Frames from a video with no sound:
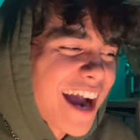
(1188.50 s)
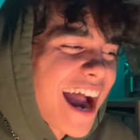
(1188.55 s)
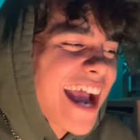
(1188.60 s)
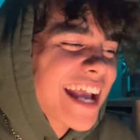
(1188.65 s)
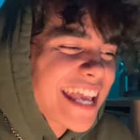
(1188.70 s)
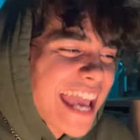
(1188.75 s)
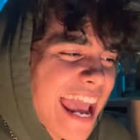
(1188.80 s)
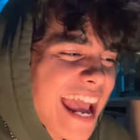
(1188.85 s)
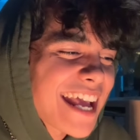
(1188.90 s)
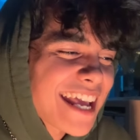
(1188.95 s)
I
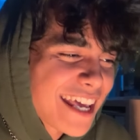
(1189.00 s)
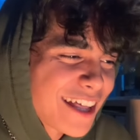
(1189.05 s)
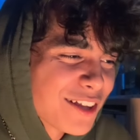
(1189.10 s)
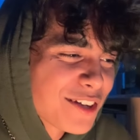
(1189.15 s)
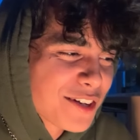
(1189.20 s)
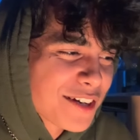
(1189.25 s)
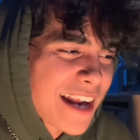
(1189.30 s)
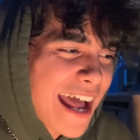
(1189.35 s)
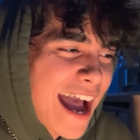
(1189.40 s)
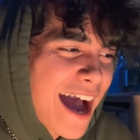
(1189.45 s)
can't kill
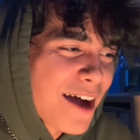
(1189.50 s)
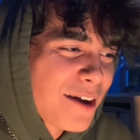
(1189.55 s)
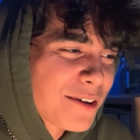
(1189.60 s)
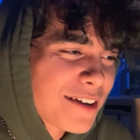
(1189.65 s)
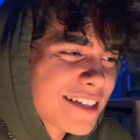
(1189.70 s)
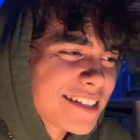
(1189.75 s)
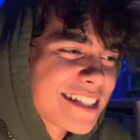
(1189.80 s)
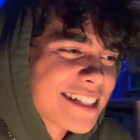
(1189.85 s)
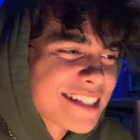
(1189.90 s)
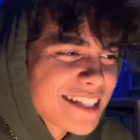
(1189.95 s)
her now
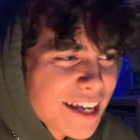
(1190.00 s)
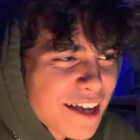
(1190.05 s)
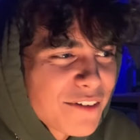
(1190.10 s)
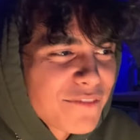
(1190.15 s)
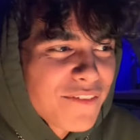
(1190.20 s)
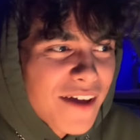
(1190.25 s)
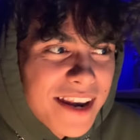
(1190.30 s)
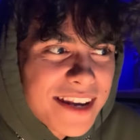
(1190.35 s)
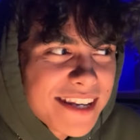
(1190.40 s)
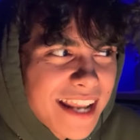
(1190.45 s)
because it's like a
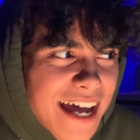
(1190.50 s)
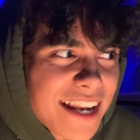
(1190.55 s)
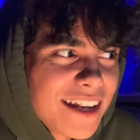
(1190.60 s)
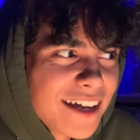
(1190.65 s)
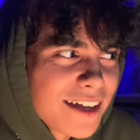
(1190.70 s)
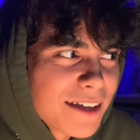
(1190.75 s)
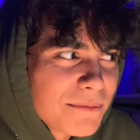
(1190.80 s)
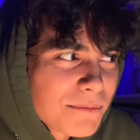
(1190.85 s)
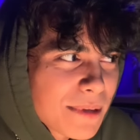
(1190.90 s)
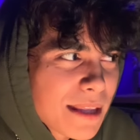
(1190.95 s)
vendetta
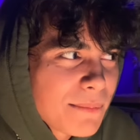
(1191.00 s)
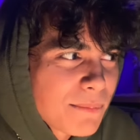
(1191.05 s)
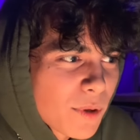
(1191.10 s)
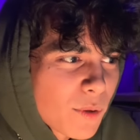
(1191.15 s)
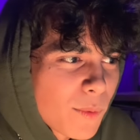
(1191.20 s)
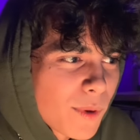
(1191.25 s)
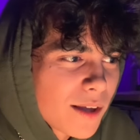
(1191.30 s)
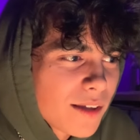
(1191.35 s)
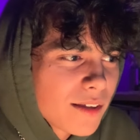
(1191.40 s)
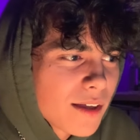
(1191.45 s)
and
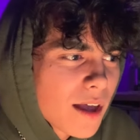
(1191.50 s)
people will.